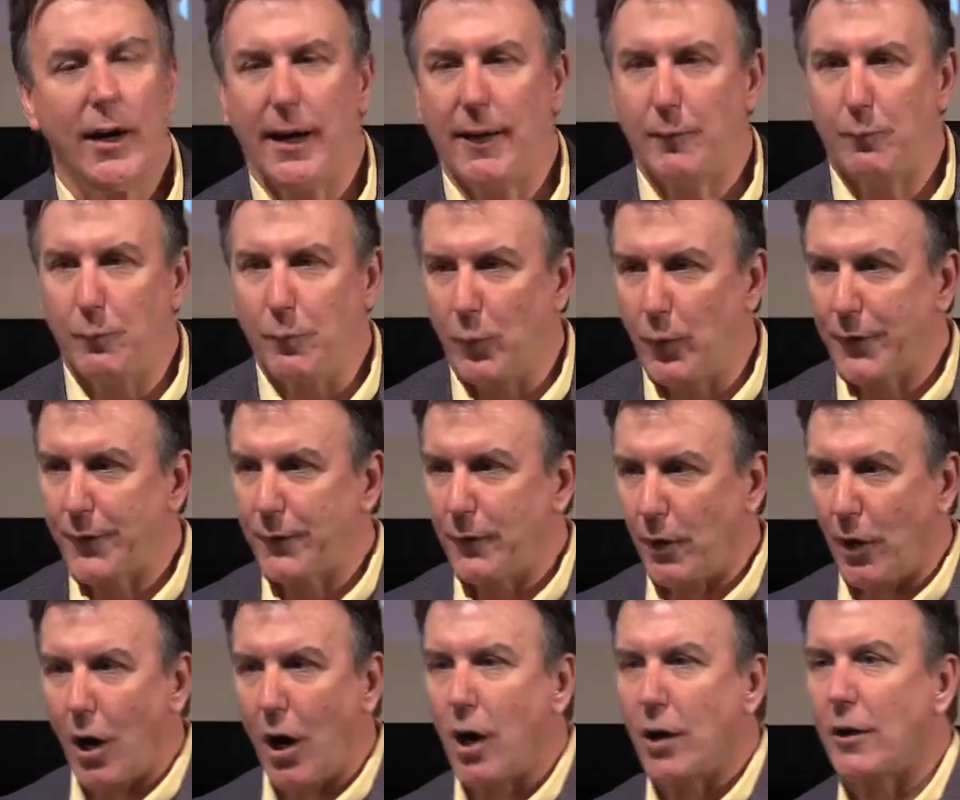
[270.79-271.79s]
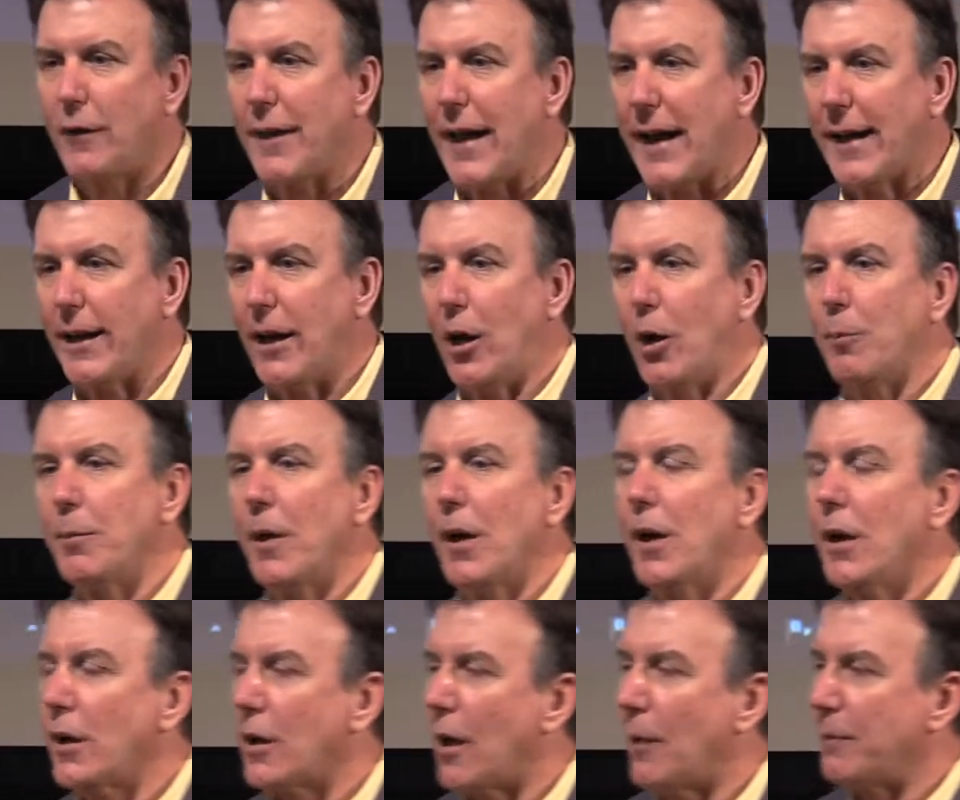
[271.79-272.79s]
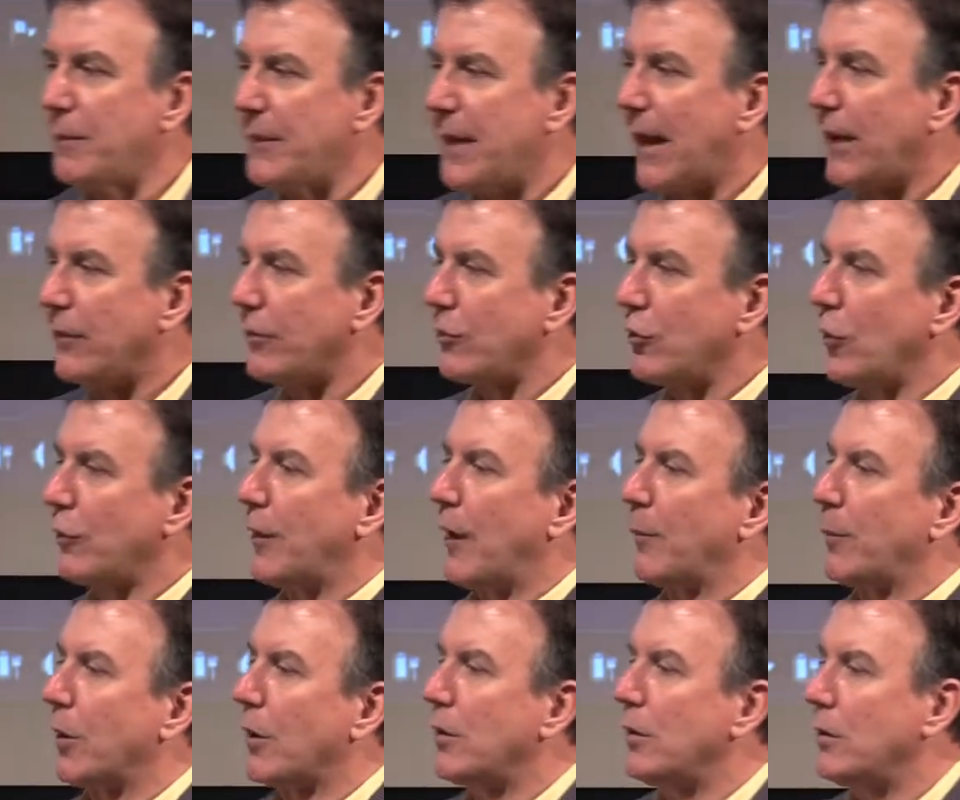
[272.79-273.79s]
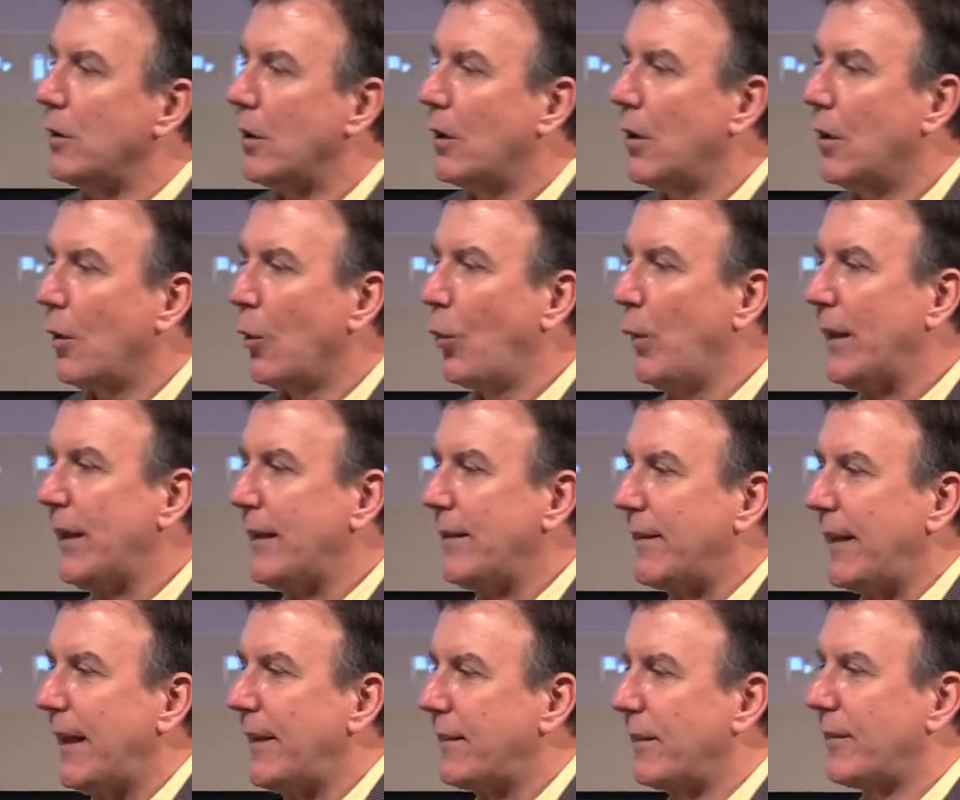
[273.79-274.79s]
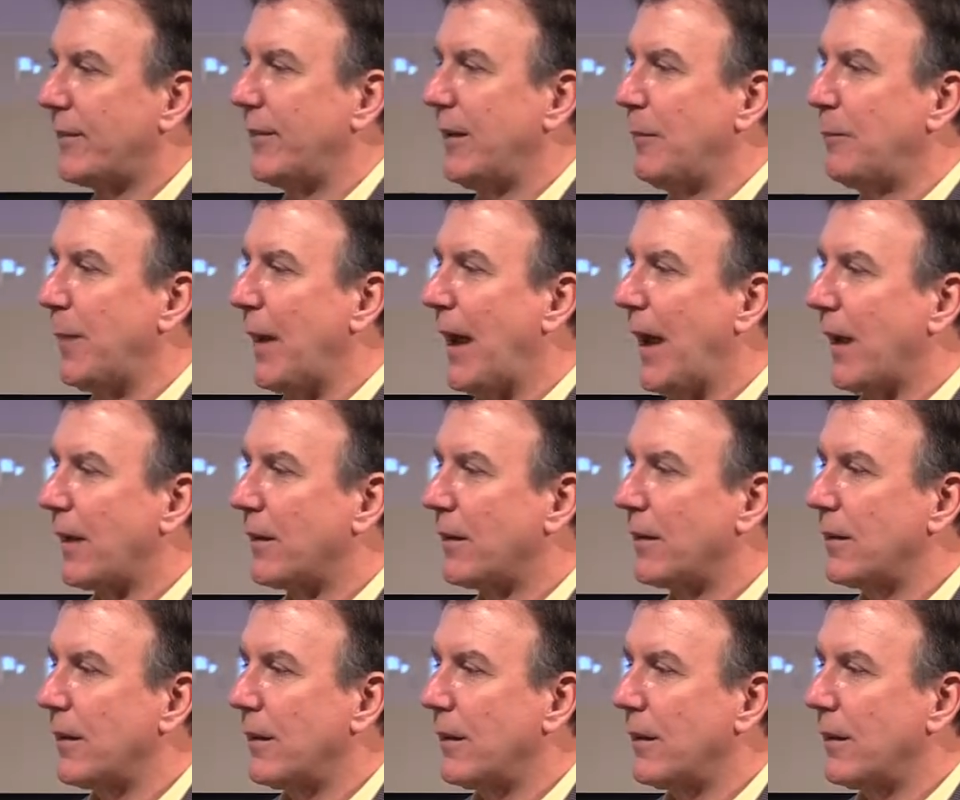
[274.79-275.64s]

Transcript: And with all of that help, come next November, we can take the seat back